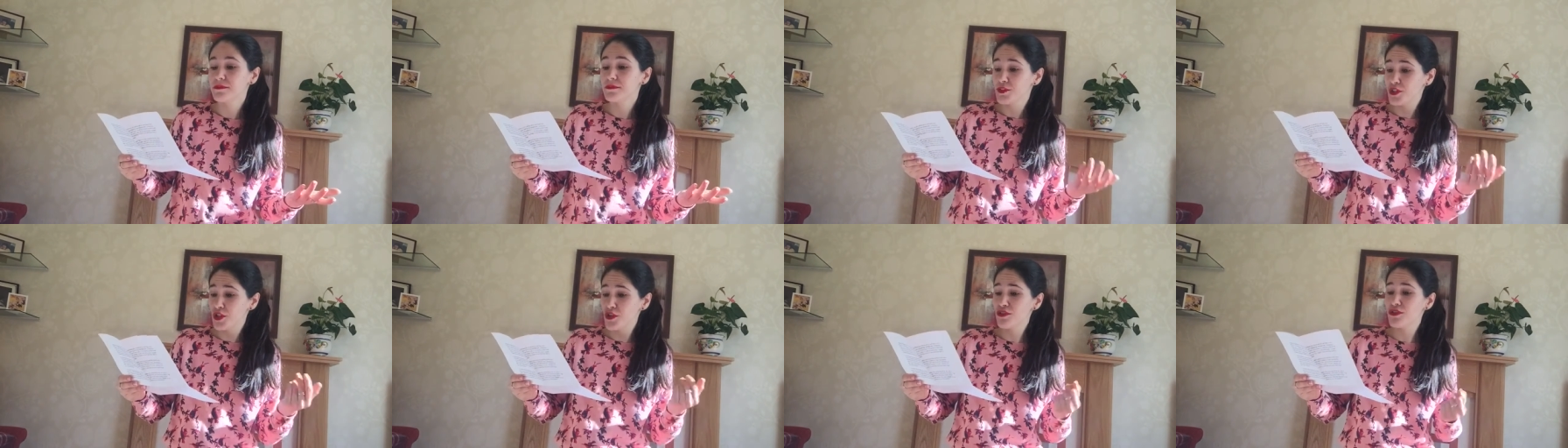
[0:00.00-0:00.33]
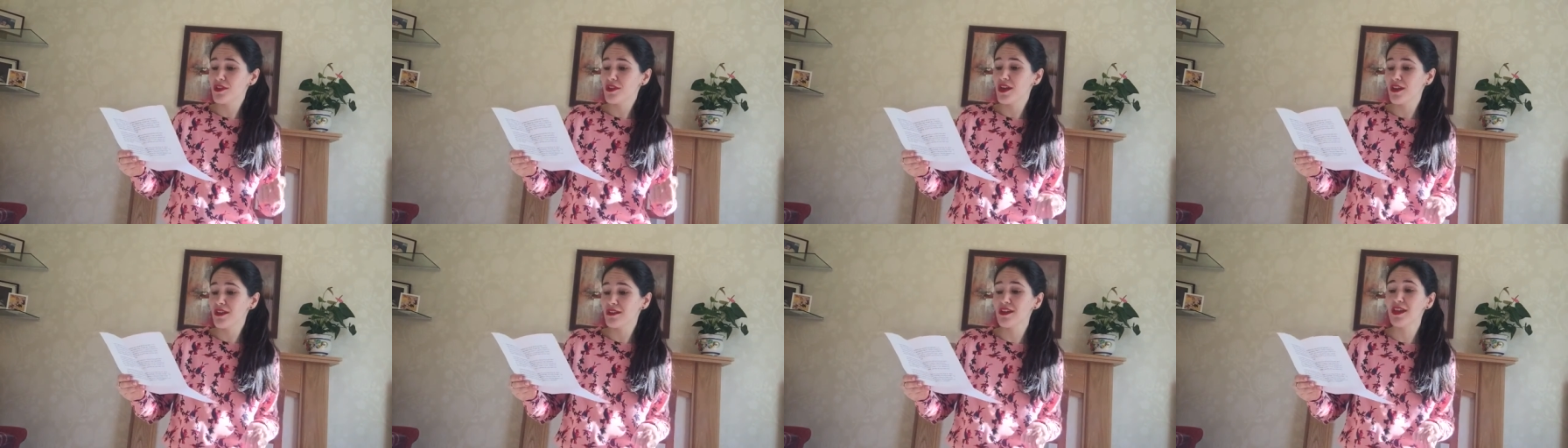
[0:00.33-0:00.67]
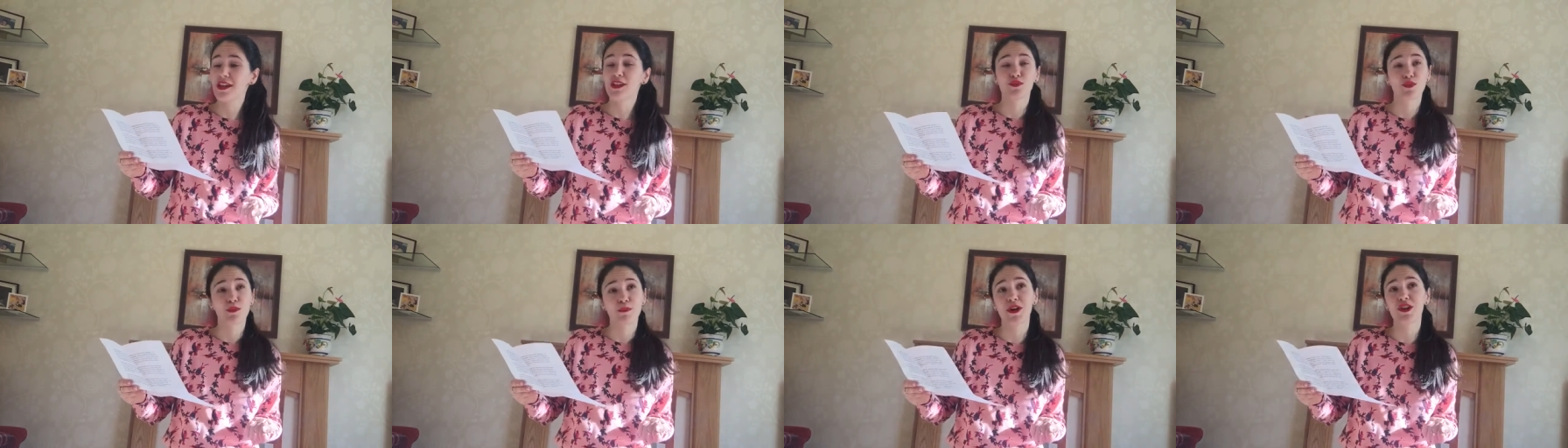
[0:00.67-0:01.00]
Do you think
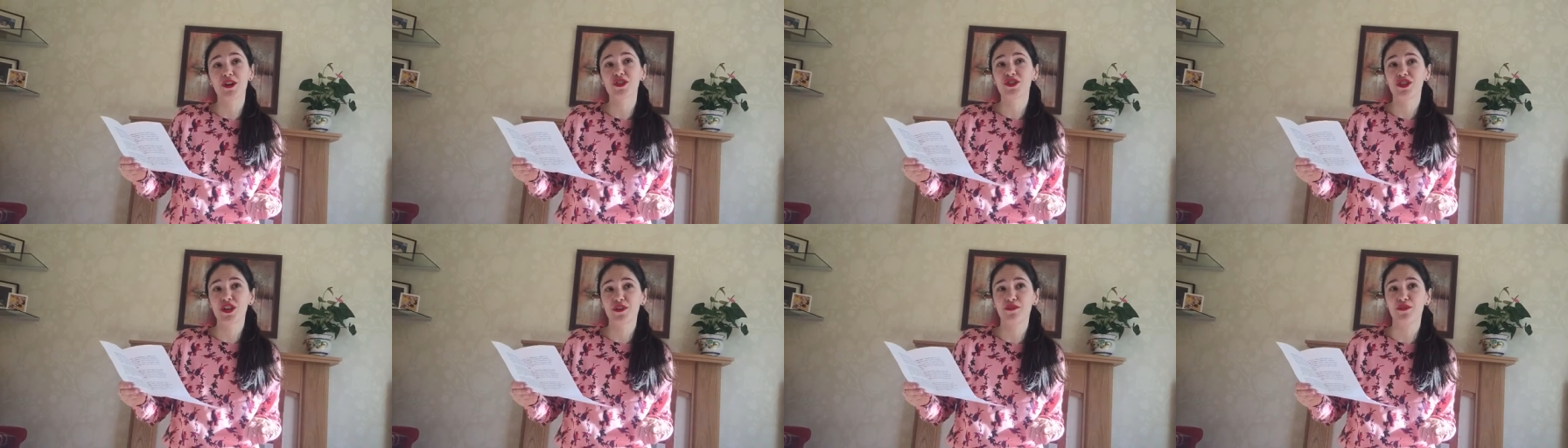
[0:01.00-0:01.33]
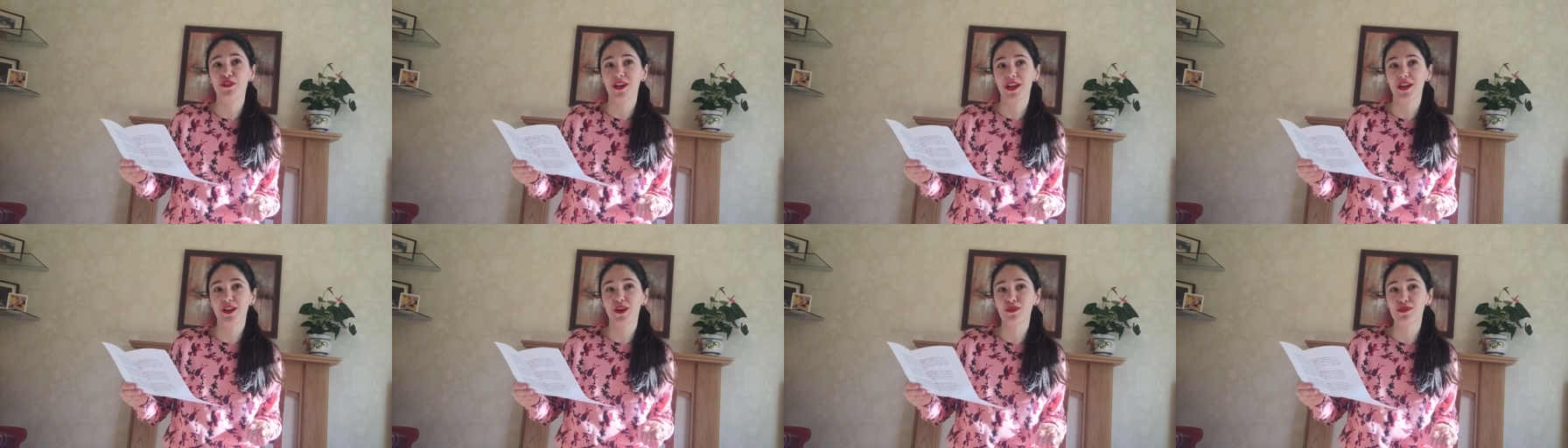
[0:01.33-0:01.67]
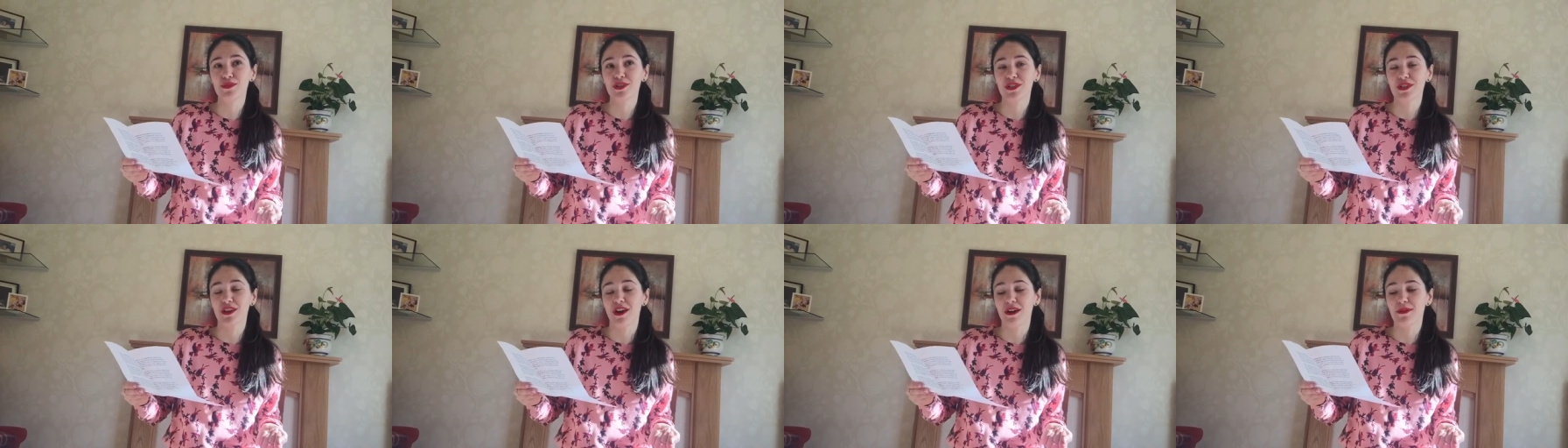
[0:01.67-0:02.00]
things were much different in
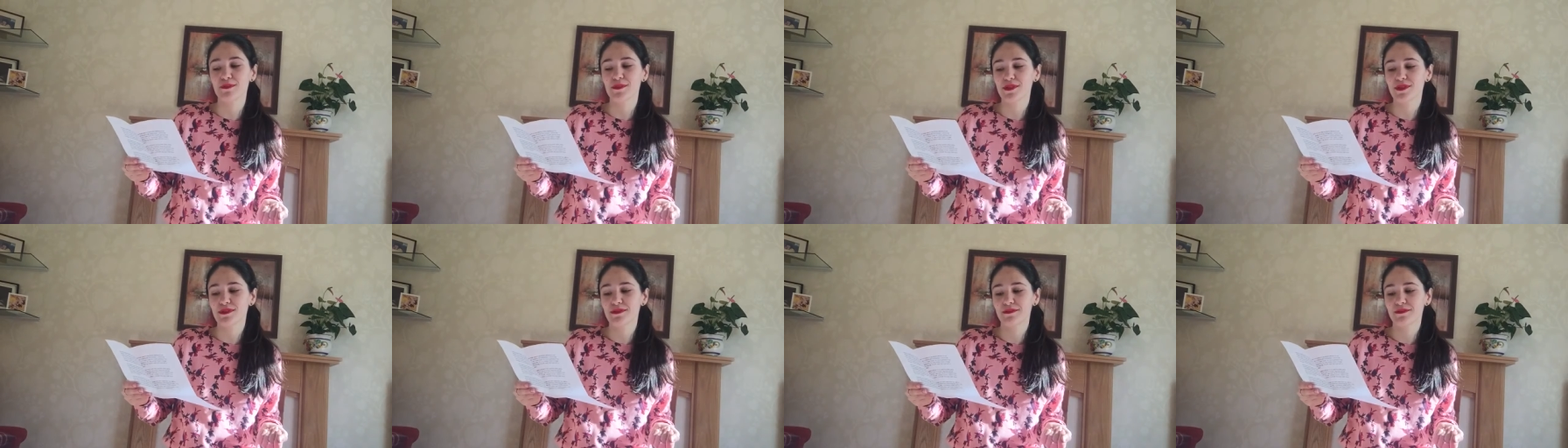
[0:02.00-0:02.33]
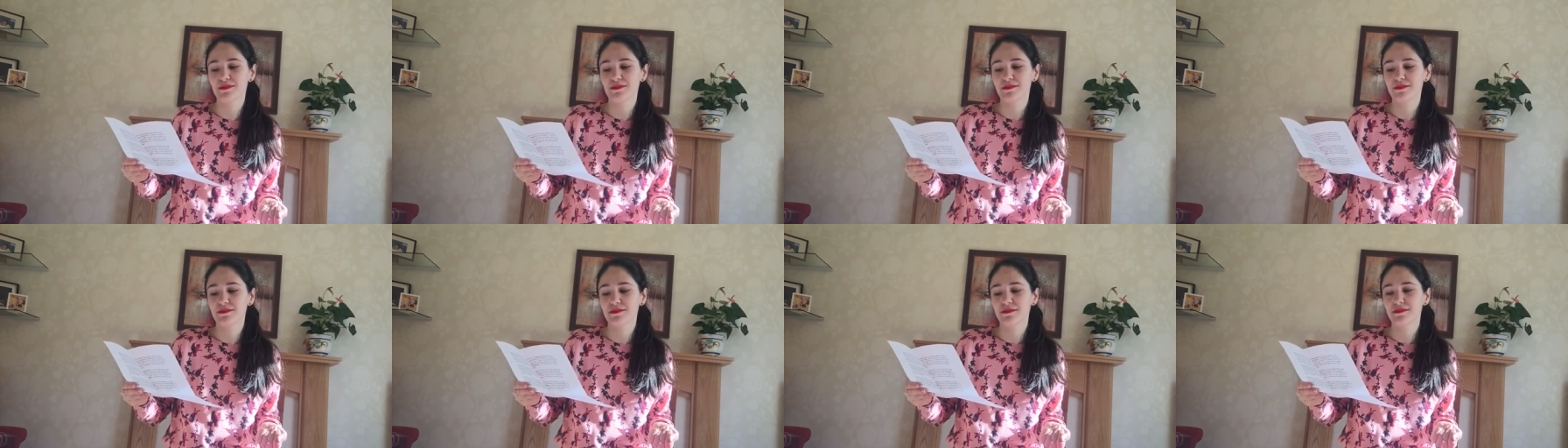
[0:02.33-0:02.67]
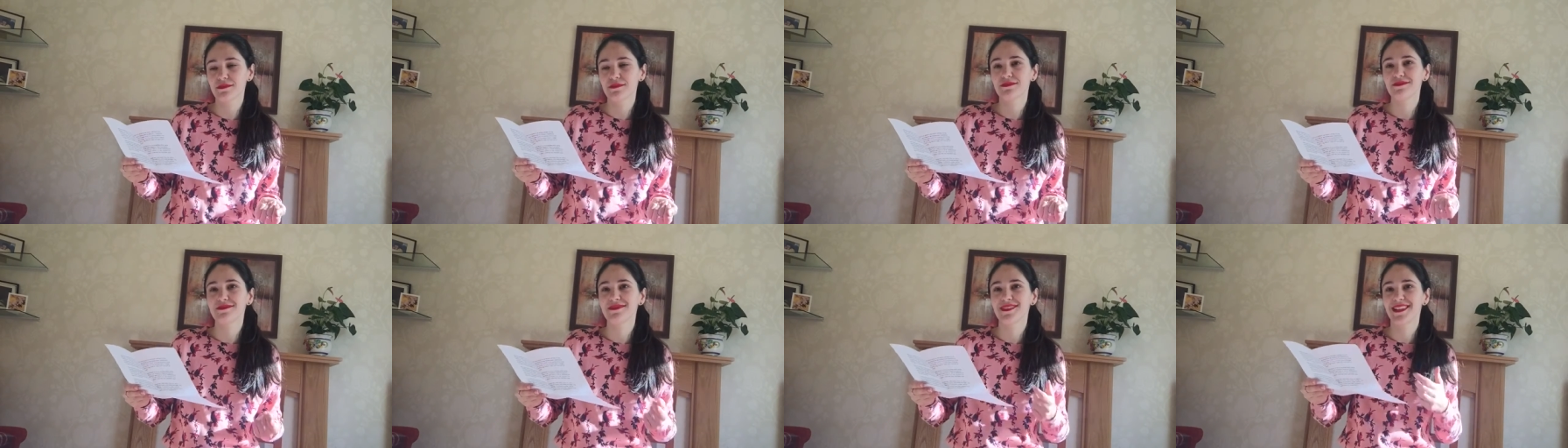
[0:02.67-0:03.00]
older times?
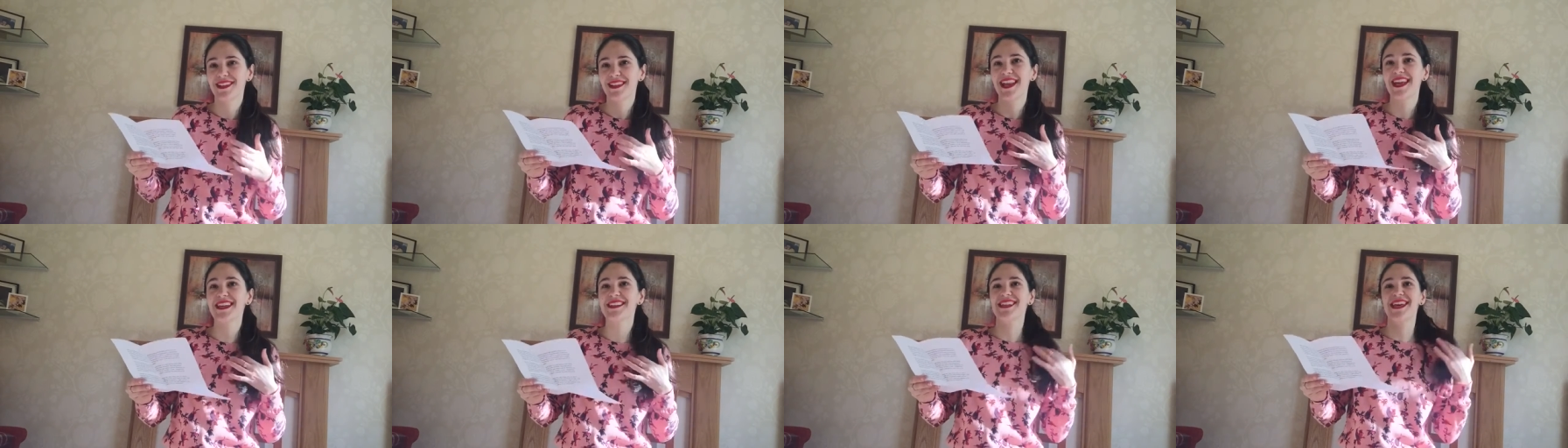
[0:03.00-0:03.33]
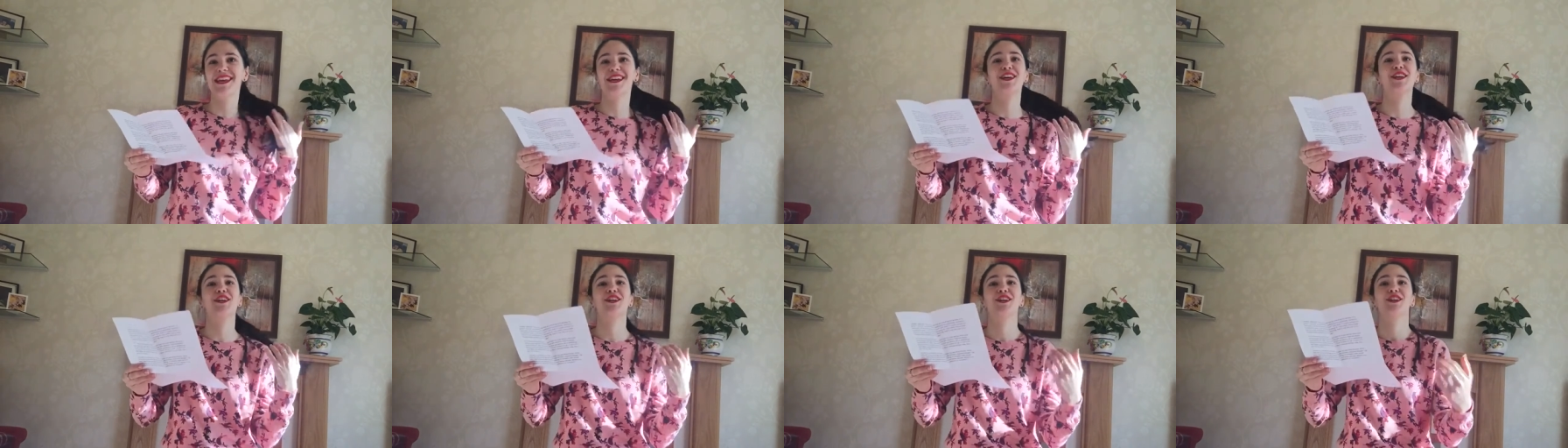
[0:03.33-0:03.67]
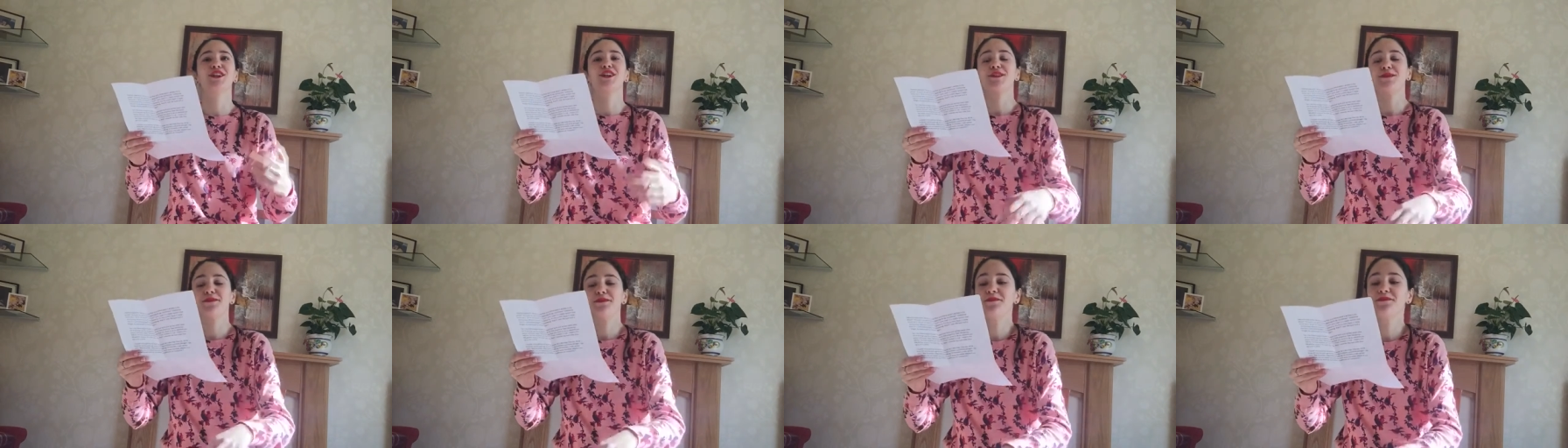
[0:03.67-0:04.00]
Let's take a
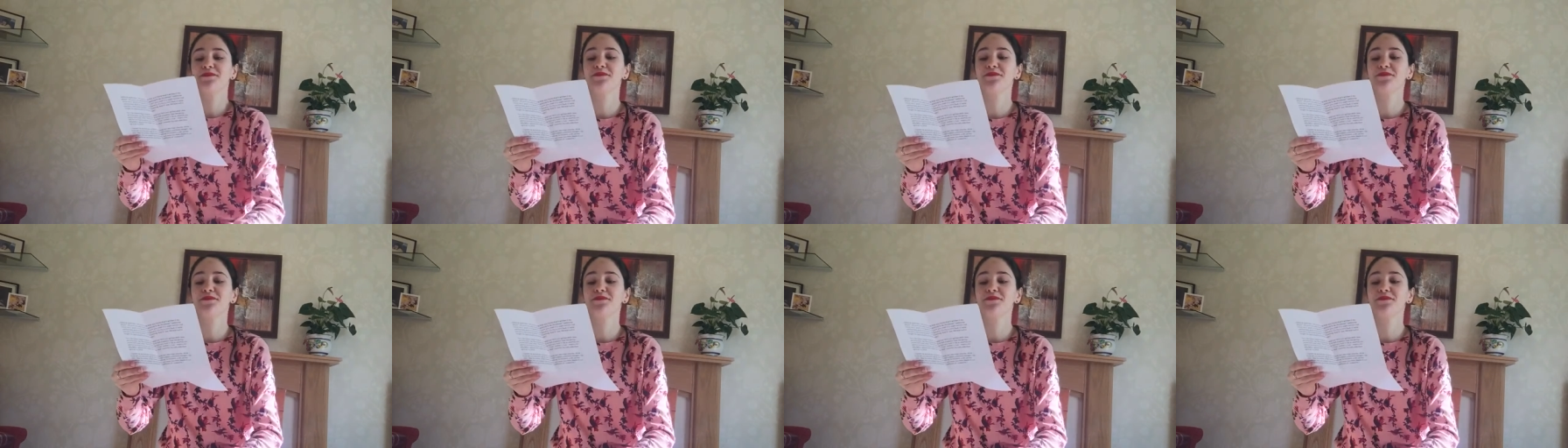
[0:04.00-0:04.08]
look.